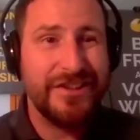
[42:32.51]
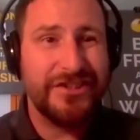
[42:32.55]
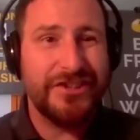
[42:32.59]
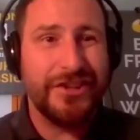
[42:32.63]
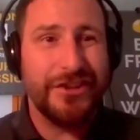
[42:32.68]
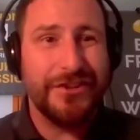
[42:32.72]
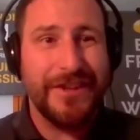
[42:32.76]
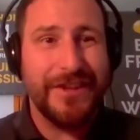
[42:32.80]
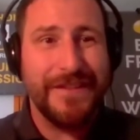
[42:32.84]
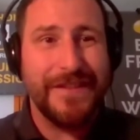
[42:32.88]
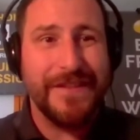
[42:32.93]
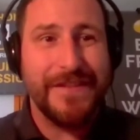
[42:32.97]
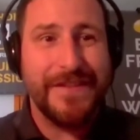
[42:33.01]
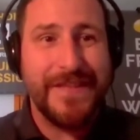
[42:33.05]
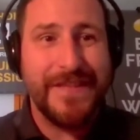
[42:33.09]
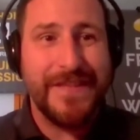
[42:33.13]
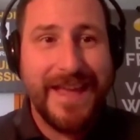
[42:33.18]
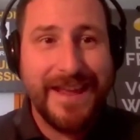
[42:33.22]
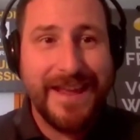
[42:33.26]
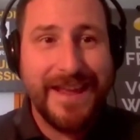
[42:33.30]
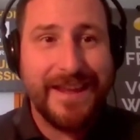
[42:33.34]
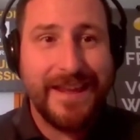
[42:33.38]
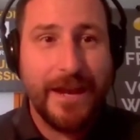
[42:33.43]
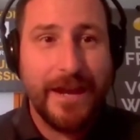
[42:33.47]
so that
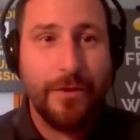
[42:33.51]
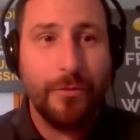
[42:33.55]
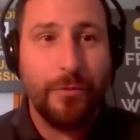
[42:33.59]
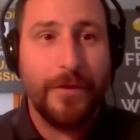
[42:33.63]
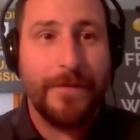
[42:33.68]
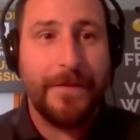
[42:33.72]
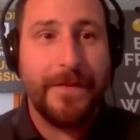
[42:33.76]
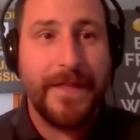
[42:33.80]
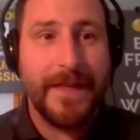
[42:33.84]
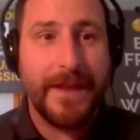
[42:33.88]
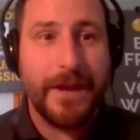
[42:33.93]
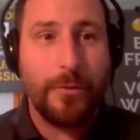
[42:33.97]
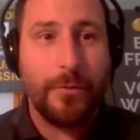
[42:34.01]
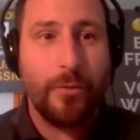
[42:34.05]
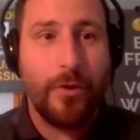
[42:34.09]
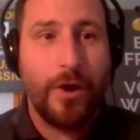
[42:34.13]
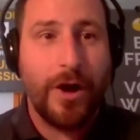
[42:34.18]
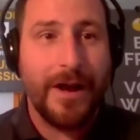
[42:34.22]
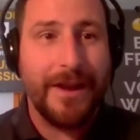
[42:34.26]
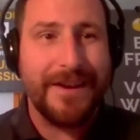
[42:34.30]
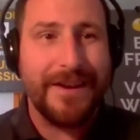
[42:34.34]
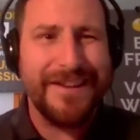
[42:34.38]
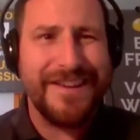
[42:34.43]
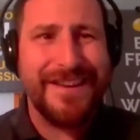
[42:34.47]
they get what they
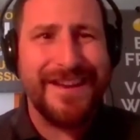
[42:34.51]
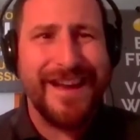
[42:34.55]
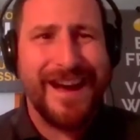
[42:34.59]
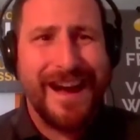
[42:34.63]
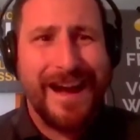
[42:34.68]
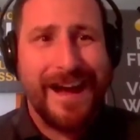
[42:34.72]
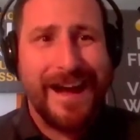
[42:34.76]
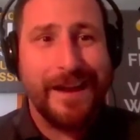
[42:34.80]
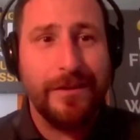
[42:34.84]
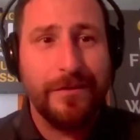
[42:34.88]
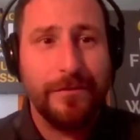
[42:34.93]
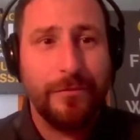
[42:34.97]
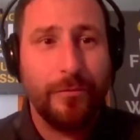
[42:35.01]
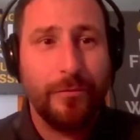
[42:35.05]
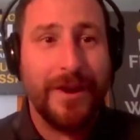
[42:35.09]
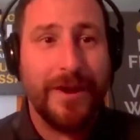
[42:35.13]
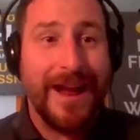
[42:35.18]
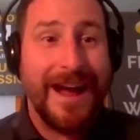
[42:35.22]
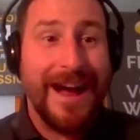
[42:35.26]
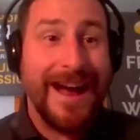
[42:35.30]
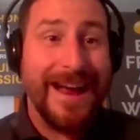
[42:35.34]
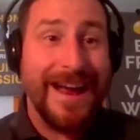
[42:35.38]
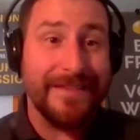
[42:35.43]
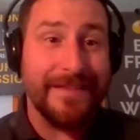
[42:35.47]
want, not
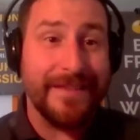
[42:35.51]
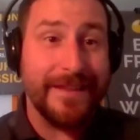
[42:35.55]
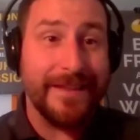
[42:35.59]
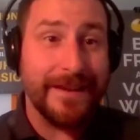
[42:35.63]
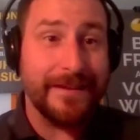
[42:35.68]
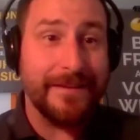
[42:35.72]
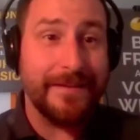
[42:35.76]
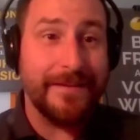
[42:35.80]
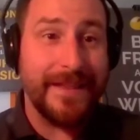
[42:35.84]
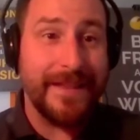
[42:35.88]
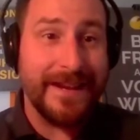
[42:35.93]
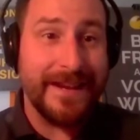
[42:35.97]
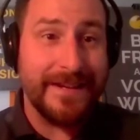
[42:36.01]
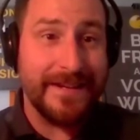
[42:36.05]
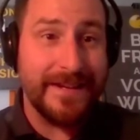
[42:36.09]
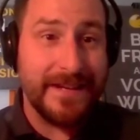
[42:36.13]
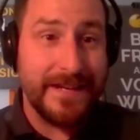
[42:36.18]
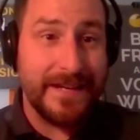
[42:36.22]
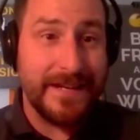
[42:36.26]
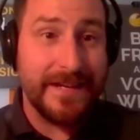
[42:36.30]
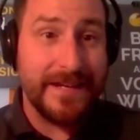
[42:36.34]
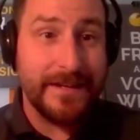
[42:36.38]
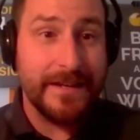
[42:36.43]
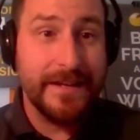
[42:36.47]
what I think they
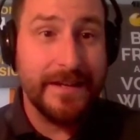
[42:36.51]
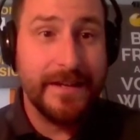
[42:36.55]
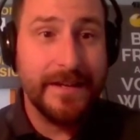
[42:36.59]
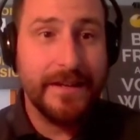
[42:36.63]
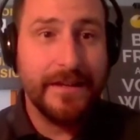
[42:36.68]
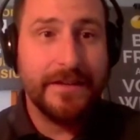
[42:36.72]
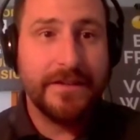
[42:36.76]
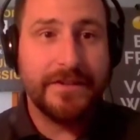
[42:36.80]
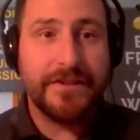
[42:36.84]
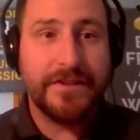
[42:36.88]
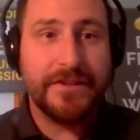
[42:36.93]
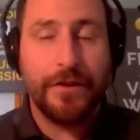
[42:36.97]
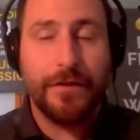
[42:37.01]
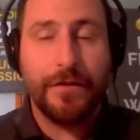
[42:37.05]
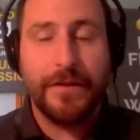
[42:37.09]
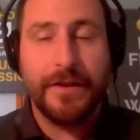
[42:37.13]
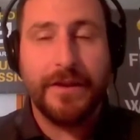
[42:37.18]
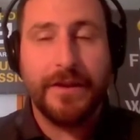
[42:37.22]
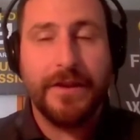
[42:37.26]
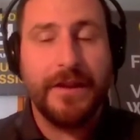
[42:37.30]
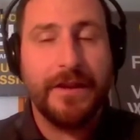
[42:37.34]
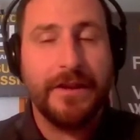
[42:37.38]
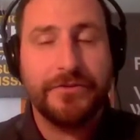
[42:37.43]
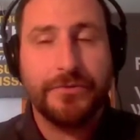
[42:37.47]
need. So
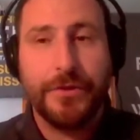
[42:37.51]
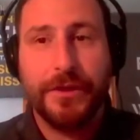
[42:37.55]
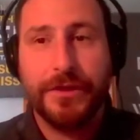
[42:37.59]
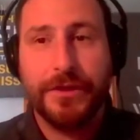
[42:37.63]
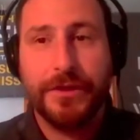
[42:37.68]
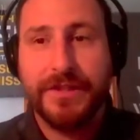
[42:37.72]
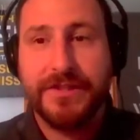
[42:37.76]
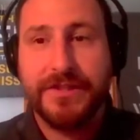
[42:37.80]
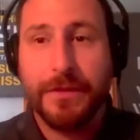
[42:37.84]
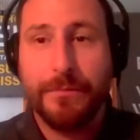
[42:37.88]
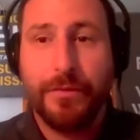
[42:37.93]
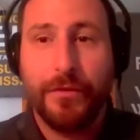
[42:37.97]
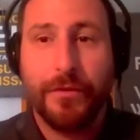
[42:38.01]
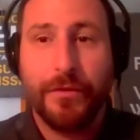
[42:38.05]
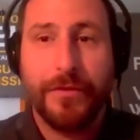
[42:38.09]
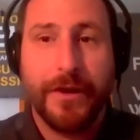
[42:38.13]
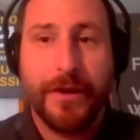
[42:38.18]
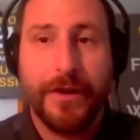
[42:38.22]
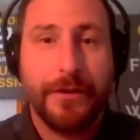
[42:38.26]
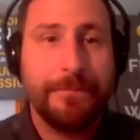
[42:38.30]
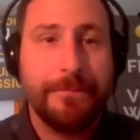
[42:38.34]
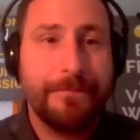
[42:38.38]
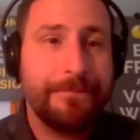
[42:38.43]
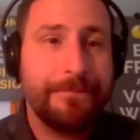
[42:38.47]
it's really simple there.